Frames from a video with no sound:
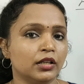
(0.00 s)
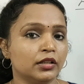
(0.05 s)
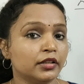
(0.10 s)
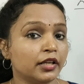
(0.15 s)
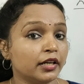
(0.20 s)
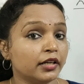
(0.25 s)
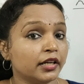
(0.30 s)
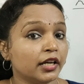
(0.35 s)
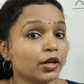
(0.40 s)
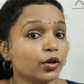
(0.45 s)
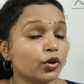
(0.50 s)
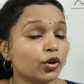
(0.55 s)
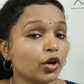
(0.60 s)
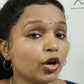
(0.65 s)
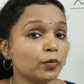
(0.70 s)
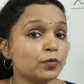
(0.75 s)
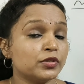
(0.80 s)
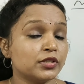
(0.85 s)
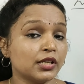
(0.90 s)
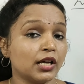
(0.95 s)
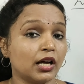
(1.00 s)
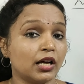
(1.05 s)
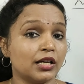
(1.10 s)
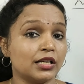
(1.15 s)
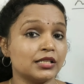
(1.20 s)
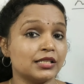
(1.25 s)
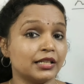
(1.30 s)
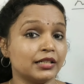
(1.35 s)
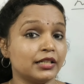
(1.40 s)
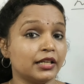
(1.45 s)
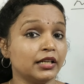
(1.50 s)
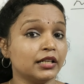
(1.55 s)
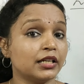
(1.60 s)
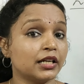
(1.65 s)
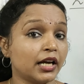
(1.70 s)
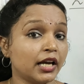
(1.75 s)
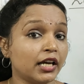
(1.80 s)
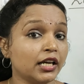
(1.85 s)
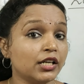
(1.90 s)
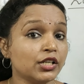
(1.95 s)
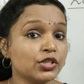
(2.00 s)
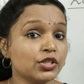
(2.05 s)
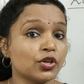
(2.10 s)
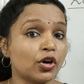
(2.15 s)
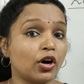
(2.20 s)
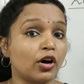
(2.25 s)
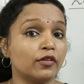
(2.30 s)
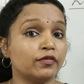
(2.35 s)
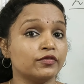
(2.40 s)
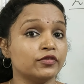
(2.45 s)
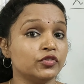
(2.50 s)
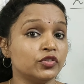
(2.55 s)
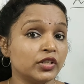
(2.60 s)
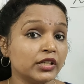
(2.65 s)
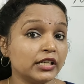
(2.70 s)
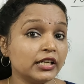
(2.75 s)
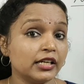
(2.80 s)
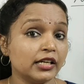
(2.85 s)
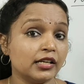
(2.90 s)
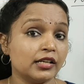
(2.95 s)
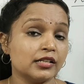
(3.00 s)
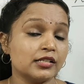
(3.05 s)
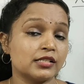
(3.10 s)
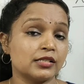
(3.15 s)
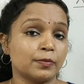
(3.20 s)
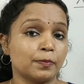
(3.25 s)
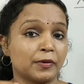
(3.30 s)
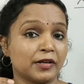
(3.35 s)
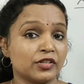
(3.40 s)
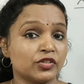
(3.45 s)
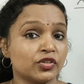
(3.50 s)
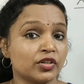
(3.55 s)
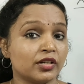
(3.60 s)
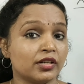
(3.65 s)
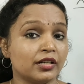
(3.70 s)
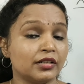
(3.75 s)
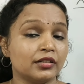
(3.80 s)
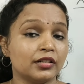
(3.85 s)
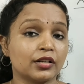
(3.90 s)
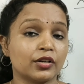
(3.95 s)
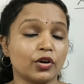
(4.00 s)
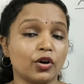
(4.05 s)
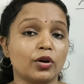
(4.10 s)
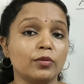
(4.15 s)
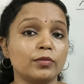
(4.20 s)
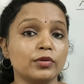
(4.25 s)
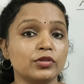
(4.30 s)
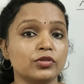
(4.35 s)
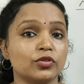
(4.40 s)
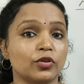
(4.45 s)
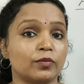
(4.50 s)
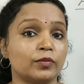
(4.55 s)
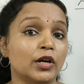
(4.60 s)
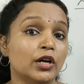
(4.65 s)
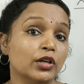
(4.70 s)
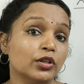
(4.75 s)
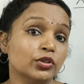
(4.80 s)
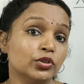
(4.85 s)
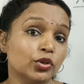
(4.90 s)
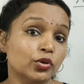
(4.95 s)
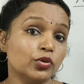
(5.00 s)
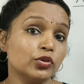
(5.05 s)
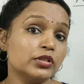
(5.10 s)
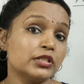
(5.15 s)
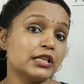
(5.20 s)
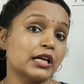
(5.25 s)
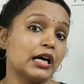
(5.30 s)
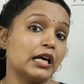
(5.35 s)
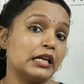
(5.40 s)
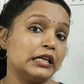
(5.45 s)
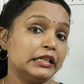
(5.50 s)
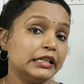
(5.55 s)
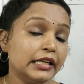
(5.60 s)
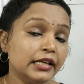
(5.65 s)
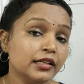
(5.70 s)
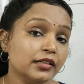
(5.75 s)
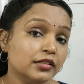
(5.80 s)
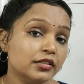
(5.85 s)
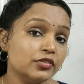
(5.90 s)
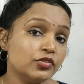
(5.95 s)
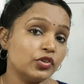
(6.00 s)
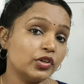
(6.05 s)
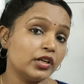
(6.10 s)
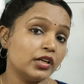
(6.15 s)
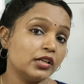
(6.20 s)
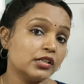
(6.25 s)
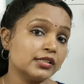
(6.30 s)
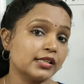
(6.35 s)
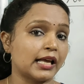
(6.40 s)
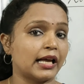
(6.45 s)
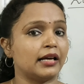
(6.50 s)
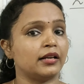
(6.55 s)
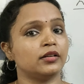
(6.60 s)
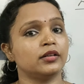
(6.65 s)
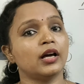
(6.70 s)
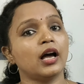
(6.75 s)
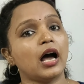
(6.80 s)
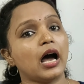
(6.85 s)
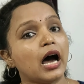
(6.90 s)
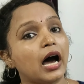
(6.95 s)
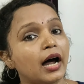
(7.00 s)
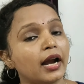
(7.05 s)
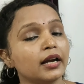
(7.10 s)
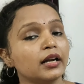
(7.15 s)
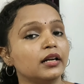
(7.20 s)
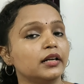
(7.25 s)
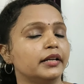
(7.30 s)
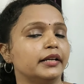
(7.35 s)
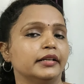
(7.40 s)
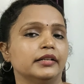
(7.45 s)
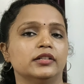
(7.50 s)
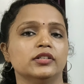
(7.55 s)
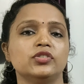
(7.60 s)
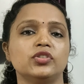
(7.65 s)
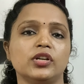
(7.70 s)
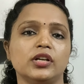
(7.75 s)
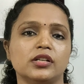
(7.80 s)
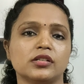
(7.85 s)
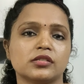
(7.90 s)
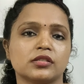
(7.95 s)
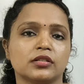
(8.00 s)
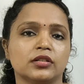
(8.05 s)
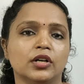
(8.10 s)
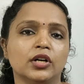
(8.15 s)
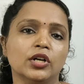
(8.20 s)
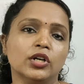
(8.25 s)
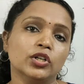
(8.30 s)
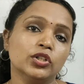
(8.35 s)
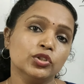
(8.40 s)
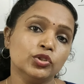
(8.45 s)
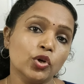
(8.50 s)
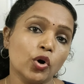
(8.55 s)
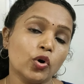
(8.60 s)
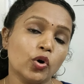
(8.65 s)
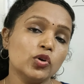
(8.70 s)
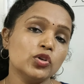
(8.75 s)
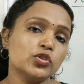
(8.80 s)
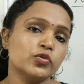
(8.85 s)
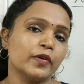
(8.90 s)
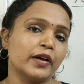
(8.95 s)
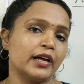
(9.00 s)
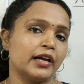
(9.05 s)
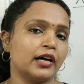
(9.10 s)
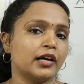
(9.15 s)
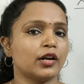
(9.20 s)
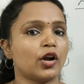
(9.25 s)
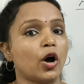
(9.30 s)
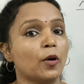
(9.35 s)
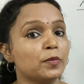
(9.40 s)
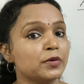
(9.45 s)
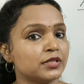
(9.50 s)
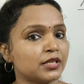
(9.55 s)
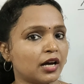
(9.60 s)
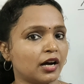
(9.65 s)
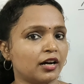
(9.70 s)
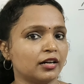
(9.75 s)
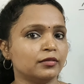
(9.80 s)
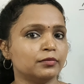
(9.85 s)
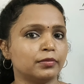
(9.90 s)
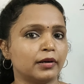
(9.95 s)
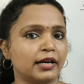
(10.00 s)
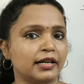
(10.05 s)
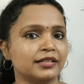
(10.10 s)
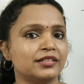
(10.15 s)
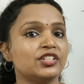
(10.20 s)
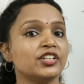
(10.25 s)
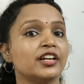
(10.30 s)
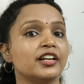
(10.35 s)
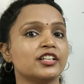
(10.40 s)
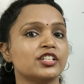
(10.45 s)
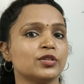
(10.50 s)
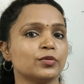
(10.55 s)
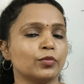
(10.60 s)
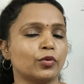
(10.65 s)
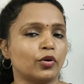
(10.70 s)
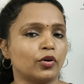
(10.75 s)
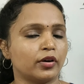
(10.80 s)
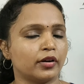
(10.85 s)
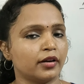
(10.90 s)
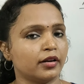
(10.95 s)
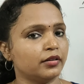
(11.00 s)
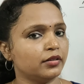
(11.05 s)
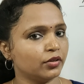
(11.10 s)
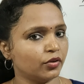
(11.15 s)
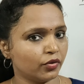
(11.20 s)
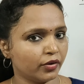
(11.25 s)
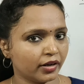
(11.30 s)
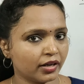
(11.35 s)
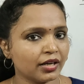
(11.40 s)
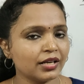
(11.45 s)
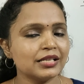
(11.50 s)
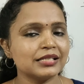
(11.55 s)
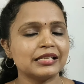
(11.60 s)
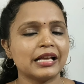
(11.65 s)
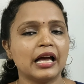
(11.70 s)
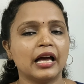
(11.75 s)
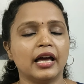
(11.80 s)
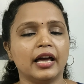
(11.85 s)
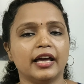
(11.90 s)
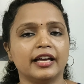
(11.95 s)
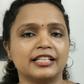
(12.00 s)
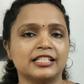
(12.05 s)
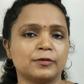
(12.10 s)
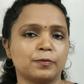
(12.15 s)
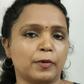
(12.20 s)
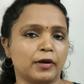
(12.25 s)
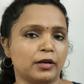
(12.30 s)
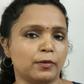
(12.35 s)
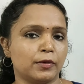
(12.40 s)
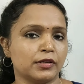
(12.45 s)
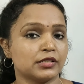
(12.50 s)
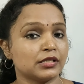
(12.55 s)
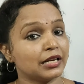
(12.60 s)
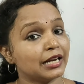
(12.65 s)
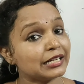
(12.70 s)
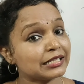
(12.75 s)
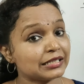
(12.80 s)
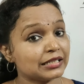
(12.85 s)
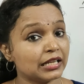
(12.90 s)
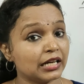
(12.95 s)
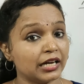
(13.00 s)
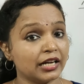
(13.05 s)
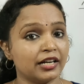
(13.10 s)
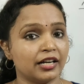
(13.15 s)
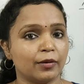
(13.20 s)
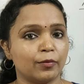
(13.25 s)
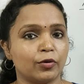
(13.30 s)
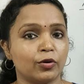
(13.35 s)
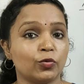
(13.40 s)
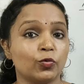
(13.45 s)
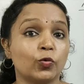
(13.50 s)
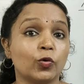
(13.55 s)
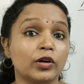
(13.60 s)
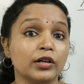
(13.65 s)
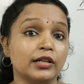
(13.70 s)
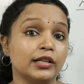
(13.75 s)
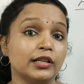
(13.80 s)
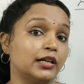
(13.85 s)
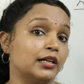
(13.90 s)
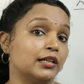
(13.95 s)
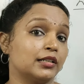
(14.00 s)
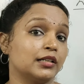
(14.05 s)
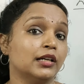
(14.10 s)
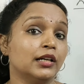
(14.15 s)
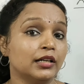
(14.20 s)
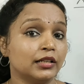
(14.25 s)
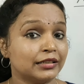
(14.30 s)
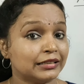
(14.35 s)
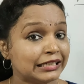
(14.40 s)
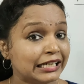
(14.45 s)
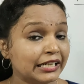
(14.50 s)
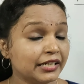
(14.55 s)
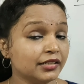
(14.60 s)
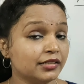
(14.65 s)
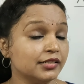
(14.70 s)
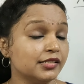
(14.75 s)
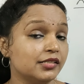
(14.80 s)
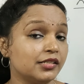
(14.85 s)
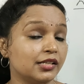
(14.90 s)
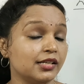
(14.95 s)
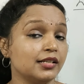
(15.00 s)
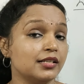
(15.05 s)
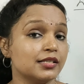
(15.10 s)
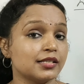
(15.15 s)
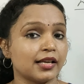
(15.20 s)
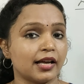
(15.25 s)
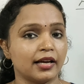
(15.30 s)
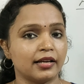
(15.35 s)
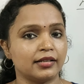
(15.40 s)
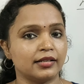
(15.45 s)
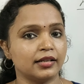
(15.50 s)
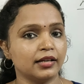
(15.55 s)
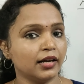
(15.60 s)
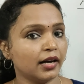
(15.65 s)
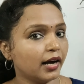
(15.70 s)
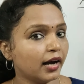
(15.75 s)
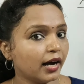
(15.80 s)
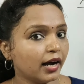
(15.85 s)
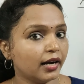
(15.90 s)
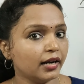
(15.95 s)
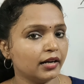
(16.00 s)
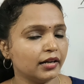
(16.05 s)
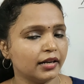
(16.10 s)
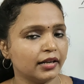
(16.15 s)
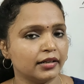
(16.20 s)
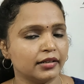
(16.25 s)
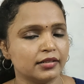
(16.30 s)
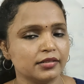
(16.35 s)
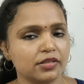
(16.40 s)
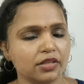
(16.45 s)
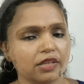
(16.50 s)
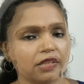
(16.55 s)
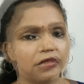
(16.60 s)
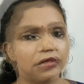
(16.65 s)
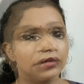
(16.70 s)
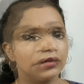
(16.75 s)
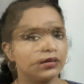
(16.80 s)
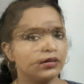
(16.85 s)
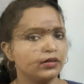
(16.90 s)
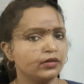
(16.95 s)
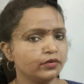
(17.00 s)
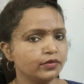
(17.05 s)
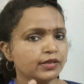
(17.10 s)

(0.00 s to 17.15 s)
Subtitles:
Then he could observe certain kinds of genes present in the chromosome. Those are linked genes and unlinked genes. Those were observed by T.H. Morgan during his experiments. Let's learn about what are linked genes and unlinked genes.